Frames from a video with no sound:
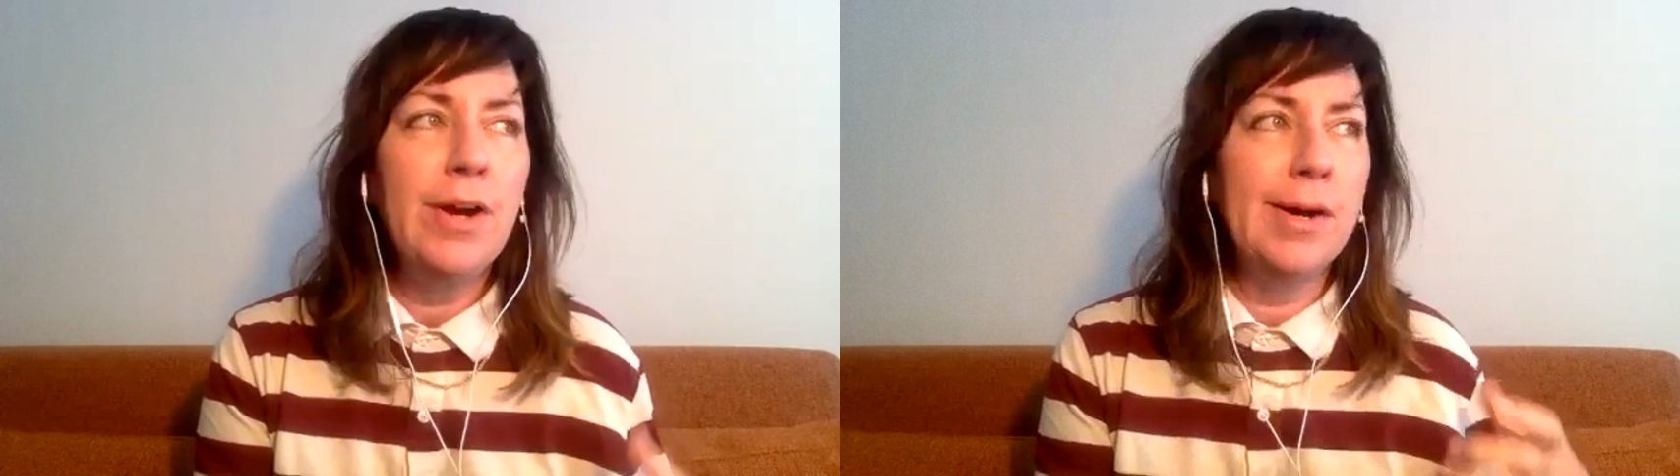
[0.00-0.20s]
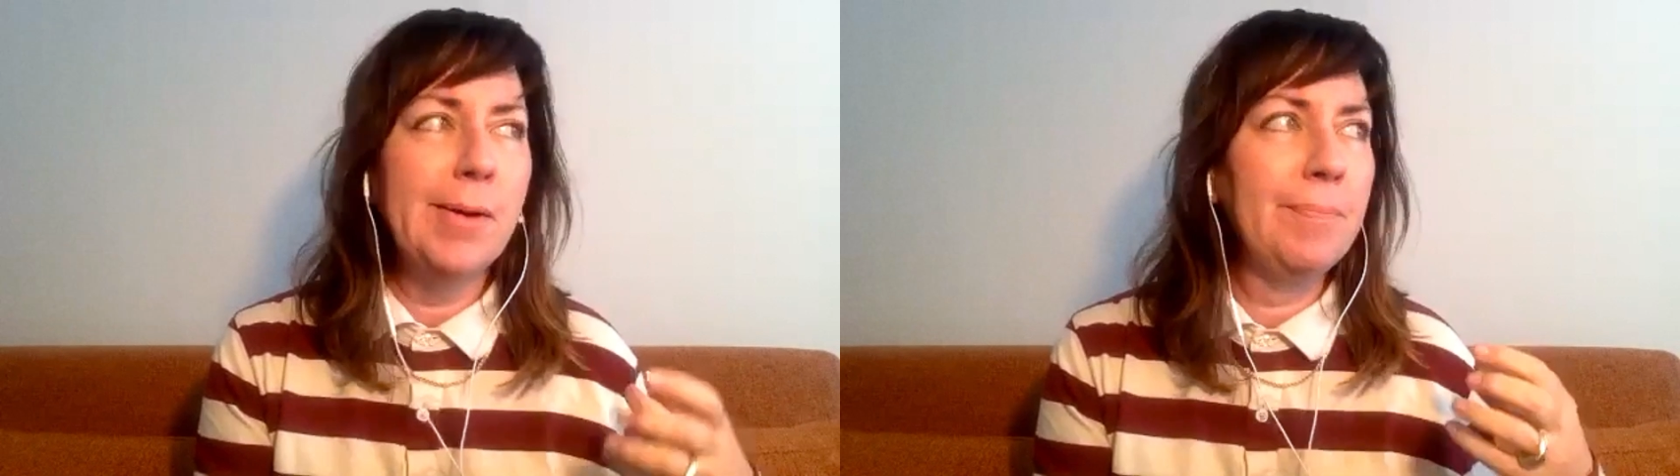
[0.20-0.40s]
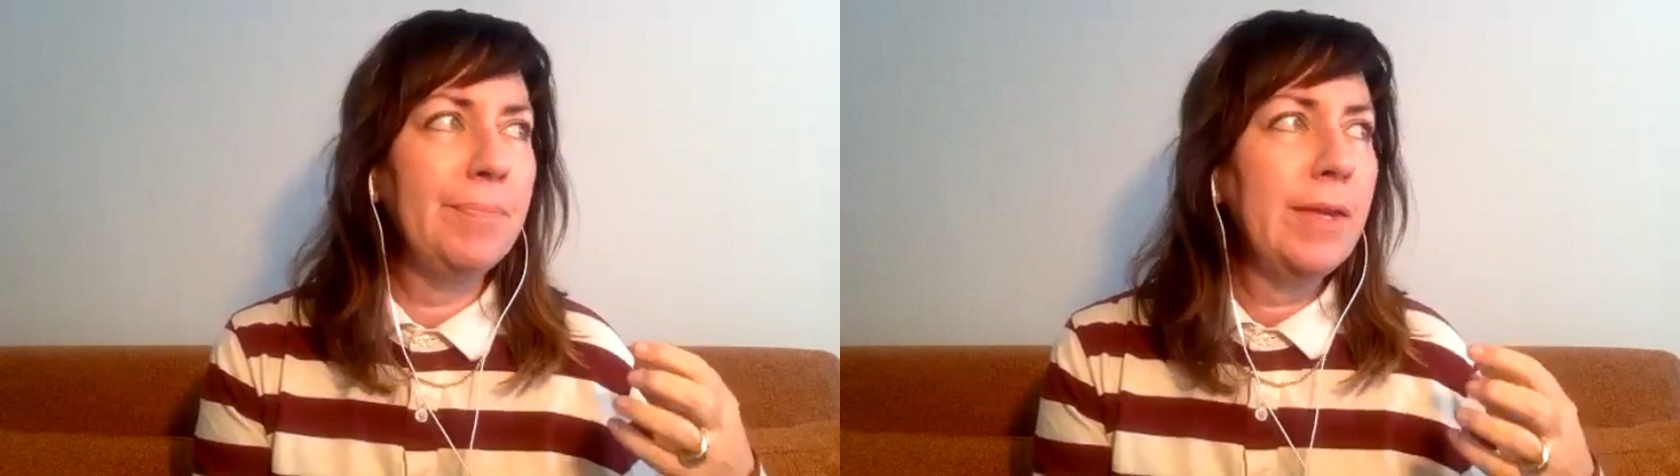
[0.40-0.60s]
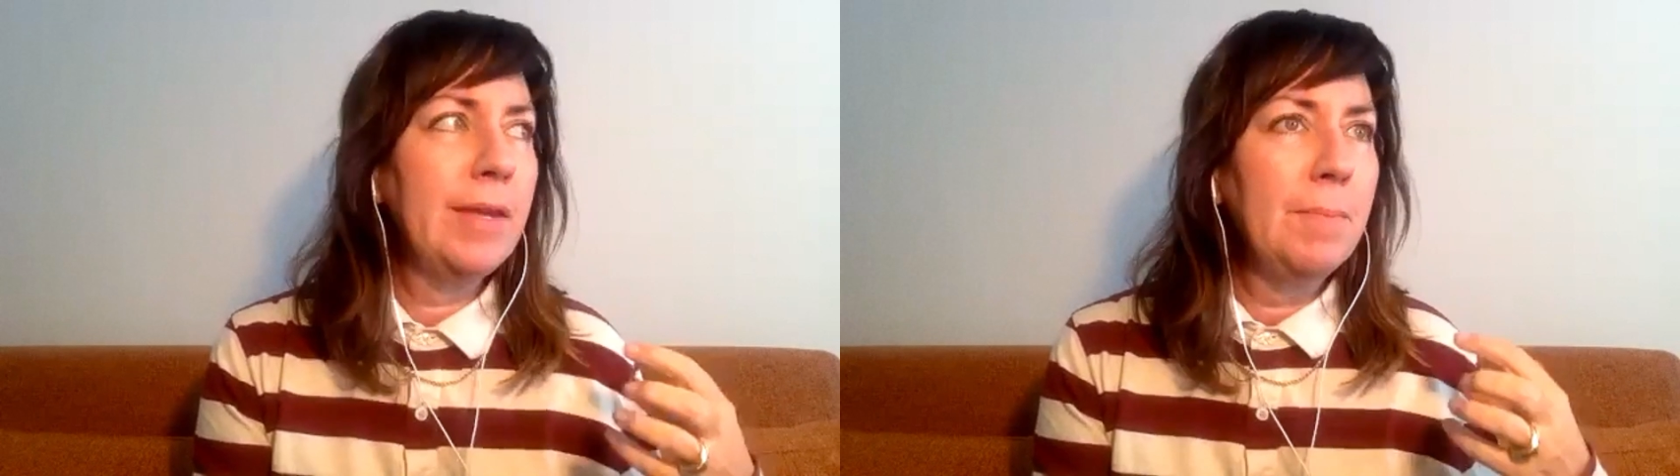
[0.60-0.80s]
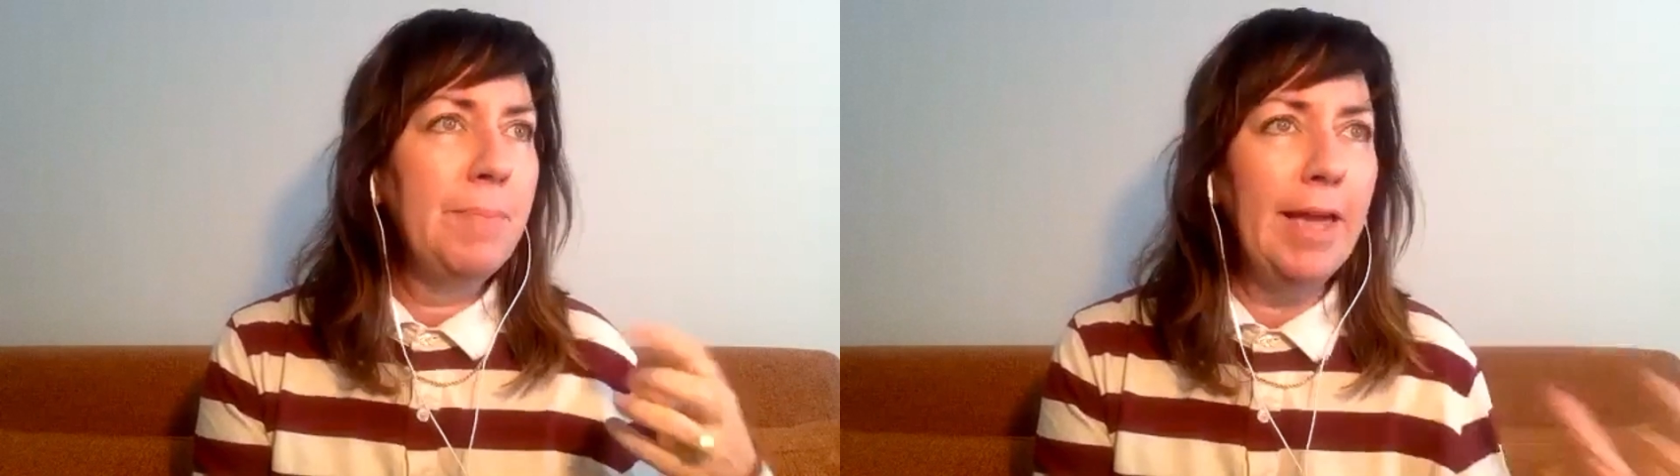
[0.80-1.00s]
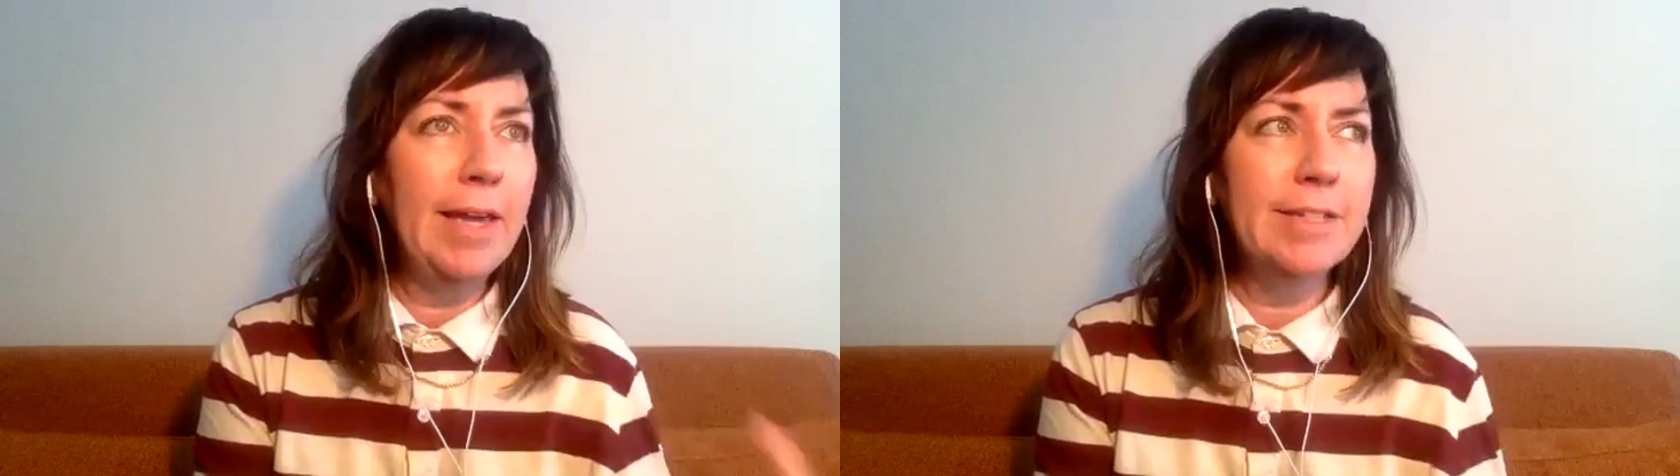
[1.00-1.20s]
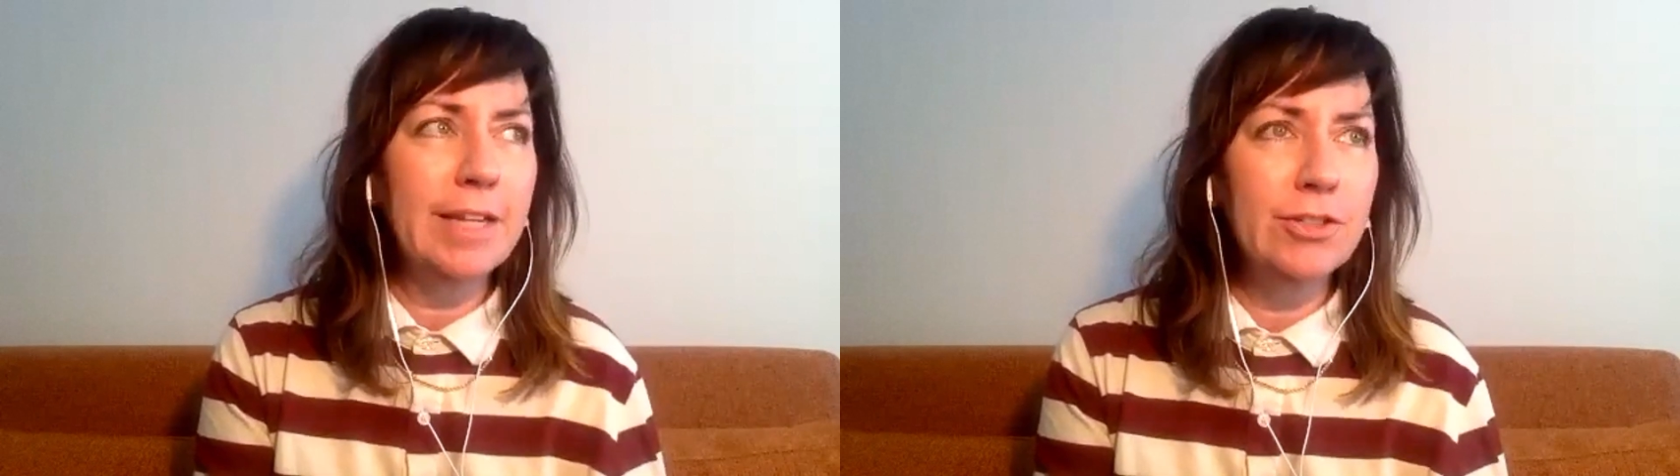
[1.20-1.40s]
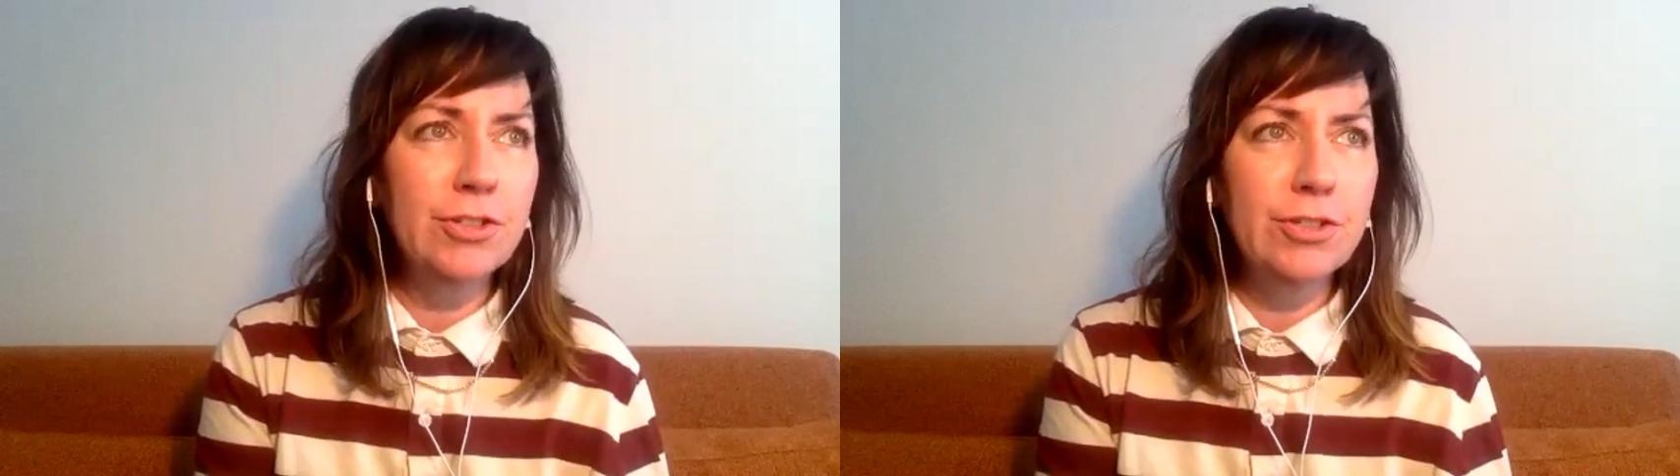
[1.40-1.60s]
Um, Pay
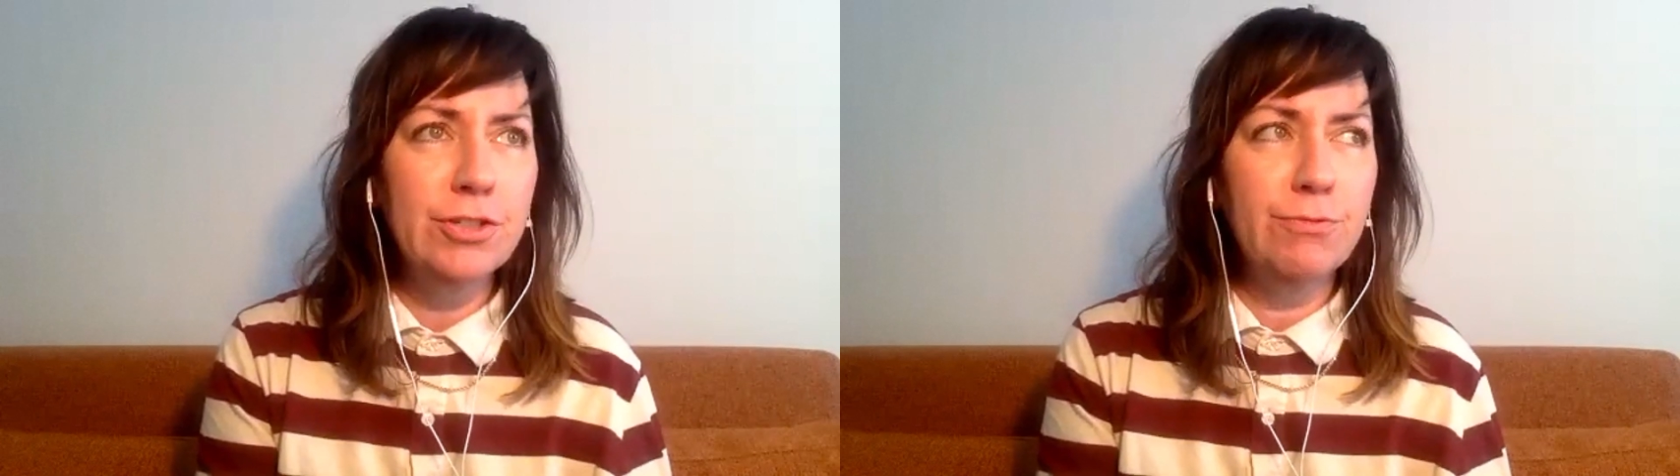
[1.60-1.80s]
attention